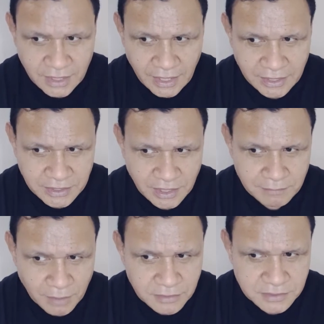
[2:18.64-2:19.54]
And, you know,
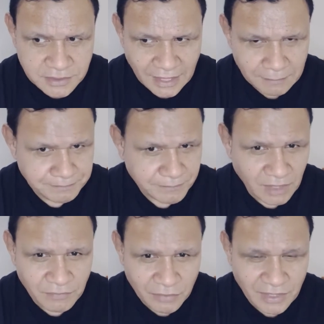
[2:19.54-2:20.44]
most
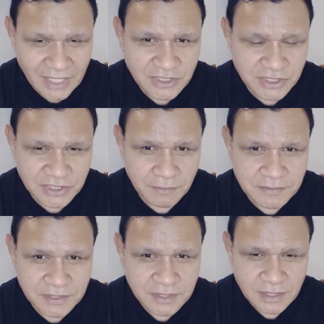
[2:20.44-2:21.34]
of our
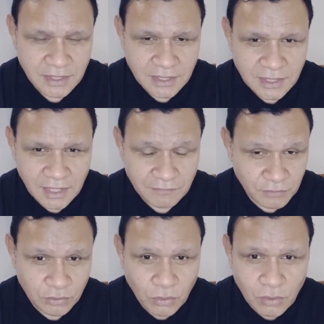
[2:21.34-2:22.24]
relationships, if
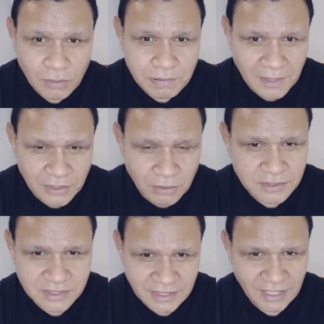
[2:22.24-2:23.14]
not all, are not
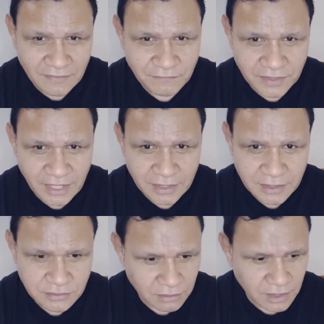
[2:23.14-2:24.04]
set and forget.
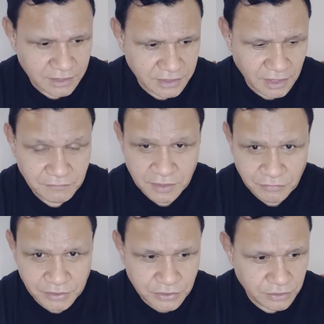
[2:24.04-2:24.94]
It's not like, you know, I've got to
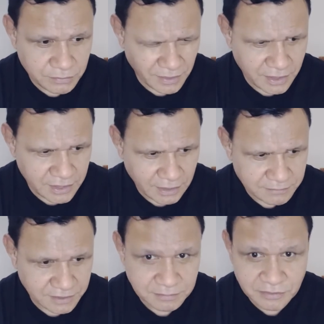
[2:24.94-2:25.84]
renew my
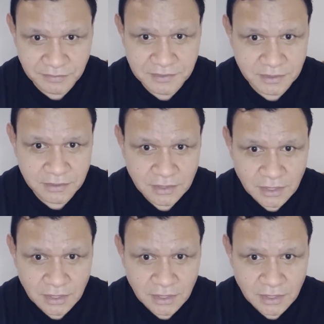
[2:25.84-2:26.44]
subscription